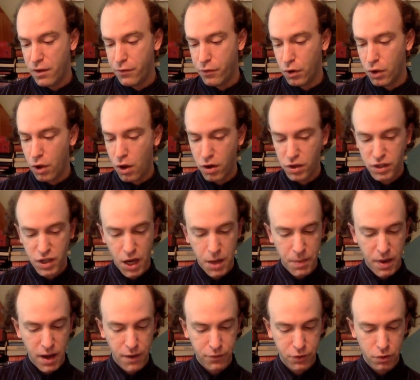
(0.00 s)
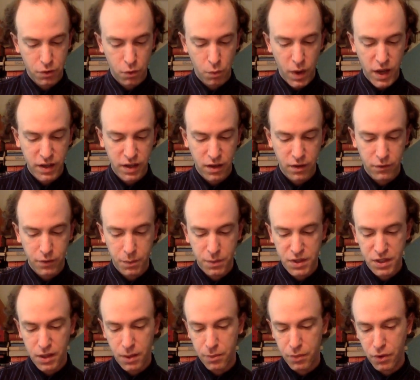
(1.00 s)
For a long time after awaking from
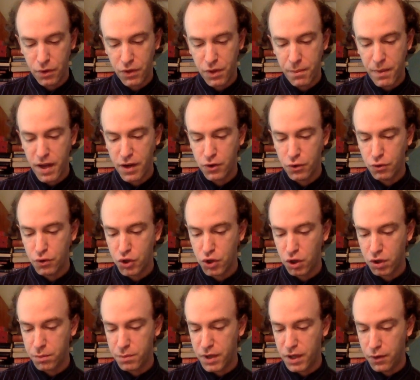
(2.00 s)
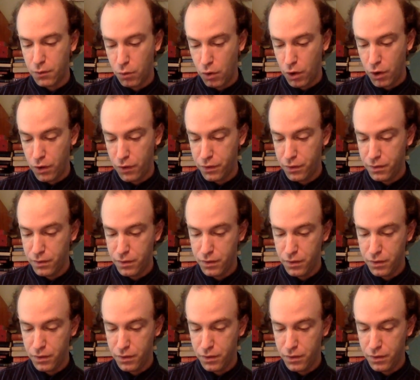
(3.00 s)
slumber, the men who shook me were